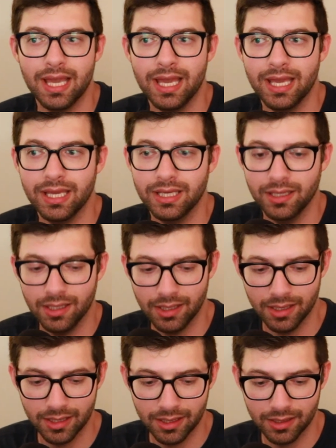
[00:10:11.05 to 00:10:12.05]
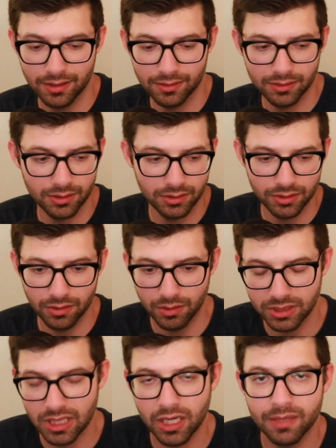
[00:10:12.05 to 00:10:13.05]
a
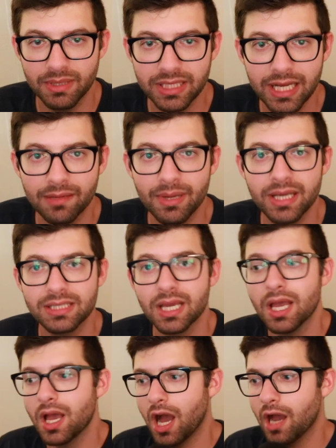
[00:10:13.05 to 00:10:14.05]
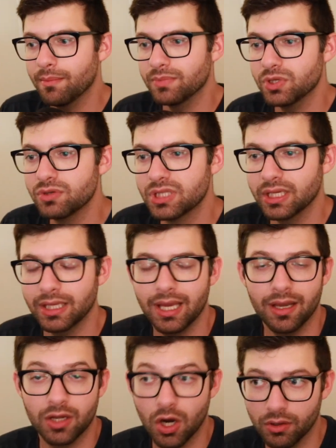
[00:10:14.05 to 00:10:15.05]
a document database, I'm using a